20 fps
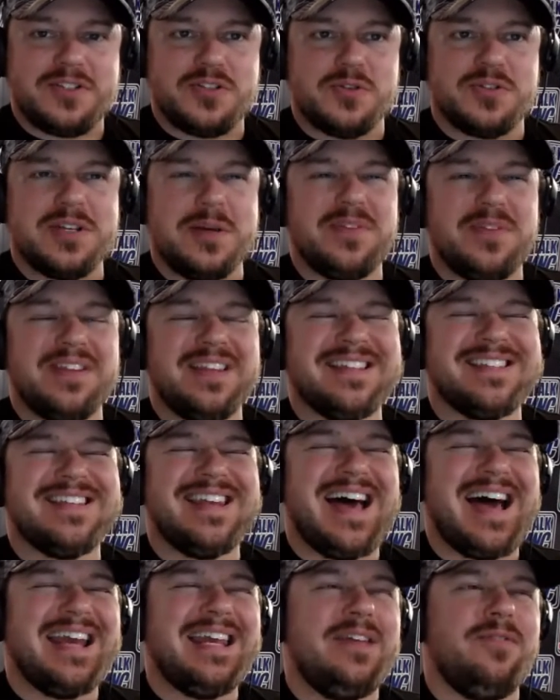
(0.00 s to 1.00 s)
So something that's
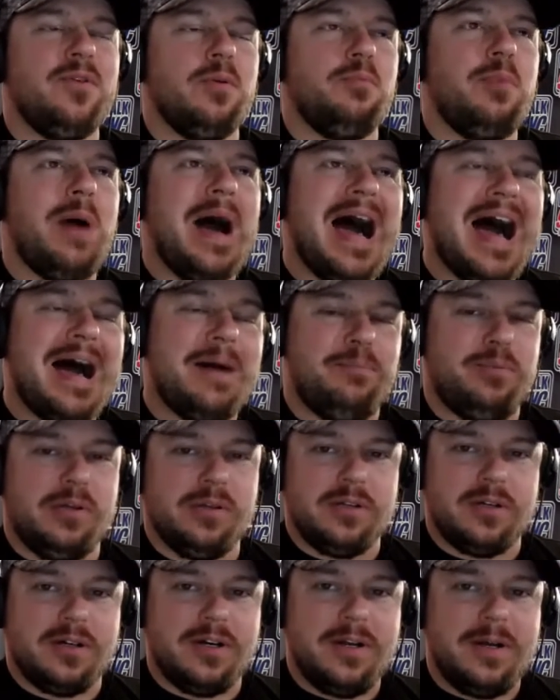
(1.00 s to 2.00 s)
not even
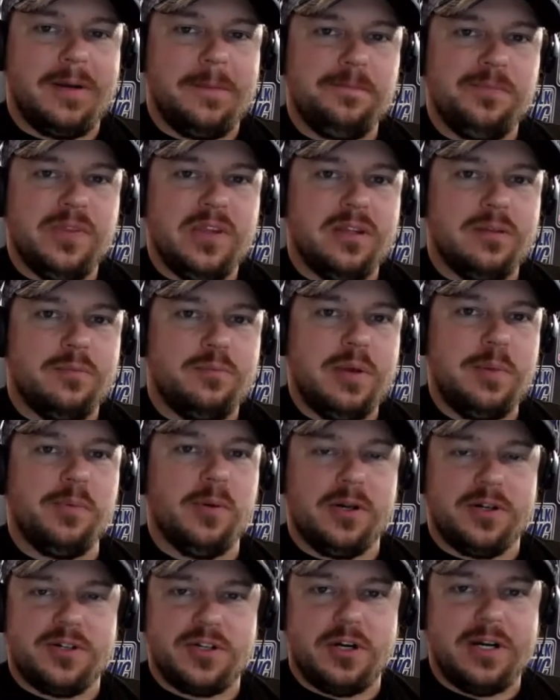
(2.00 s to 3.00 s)
popular, people
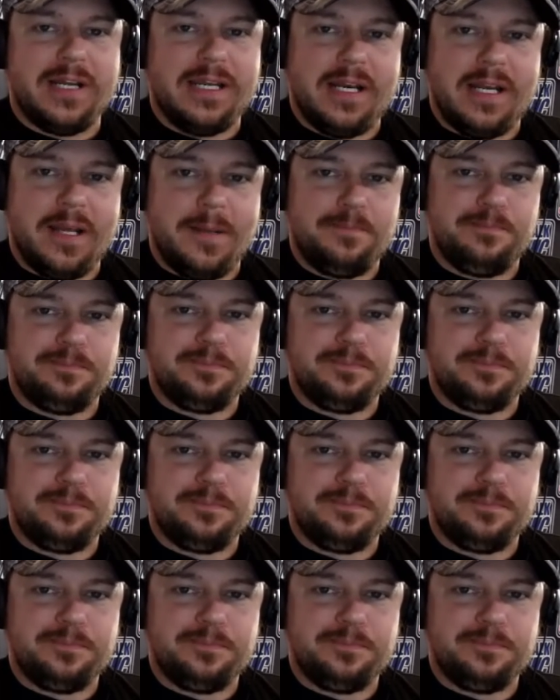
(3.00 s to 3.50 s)
aren't turning it in.